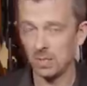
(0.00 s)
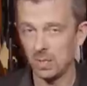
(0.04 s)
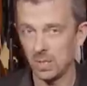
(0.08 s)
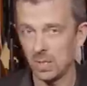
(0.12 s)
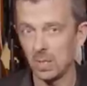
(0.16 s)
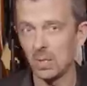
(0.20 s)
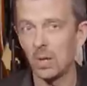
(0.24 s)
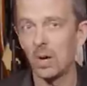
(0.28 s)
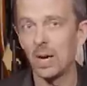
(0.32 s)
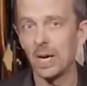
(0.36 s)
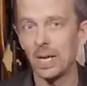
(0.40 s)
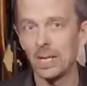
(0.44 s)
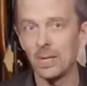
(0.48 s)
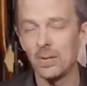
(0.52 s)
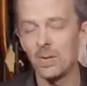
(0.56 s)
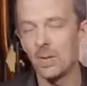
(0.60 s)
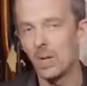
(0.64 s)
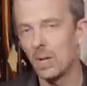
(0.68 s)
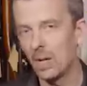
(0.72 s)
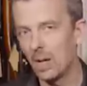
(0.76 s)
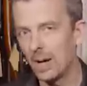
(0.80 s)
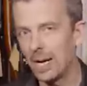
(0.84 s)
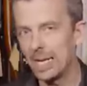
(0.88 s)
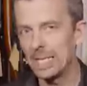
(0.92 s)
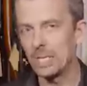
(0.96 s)
design,
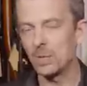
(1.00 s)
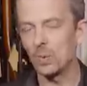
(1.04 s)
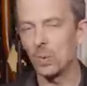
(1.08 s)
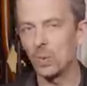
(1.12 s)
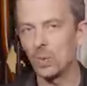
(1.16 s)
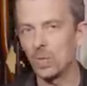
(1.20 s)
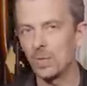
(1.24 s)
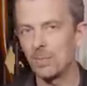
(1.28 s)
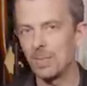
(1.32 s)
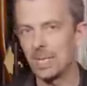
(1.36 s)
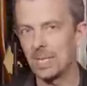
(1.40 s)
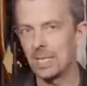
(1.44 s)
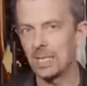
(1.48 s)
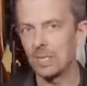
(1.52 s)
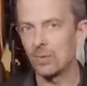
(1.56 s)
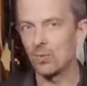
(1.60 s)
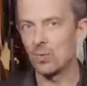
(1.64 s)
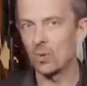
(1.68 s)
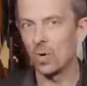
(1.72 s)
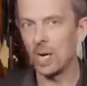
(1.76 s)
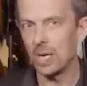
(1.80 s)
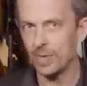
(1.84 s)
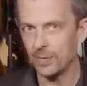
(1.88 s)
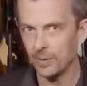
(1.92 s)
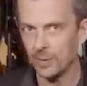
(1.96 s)
the light automatic
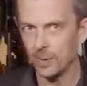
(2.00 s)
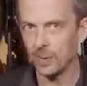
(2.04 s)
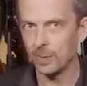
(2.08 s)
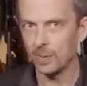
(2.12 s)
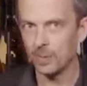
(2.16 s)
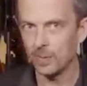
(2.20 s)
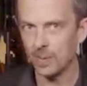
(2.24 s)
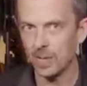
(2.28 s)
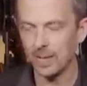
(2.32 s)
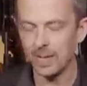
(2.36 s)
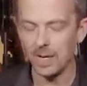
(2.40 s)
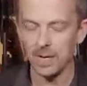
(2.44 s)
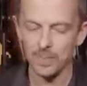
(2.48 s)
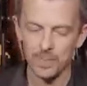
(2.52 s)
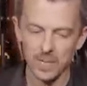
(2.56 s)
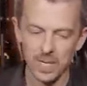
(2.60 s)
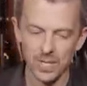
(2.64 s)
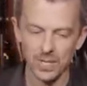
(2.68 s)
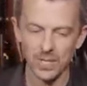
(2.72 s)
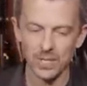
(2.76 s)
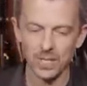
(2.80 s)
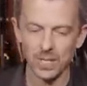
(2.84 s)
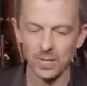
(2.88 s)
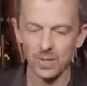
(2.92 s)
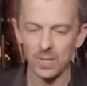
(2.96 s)
rifle. Now that
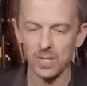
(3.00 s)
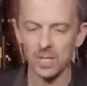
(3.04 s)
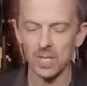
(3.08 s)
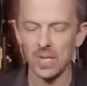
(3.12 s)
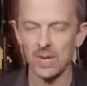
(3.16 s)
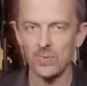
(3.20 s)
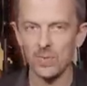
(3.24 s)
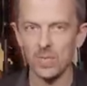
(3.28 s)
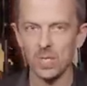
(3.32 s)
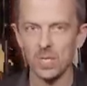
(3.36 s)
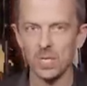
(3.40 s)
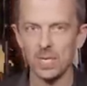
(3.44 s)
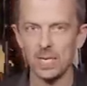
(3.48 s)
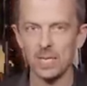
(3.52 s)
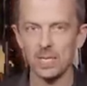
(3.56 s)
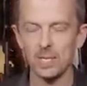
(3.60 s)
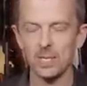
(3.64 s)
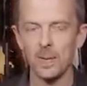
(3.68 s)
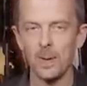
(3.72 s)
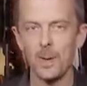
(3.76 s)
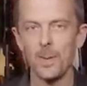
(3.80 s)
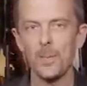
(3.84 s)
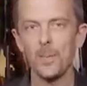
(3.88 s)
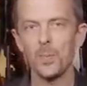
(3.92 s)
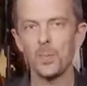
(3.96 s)
emerges in the 70s.
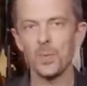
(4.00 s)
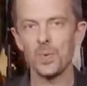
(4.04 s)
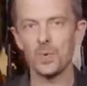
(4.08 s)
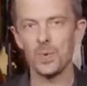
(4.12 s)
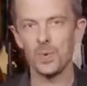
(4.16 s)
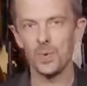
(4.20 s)
We've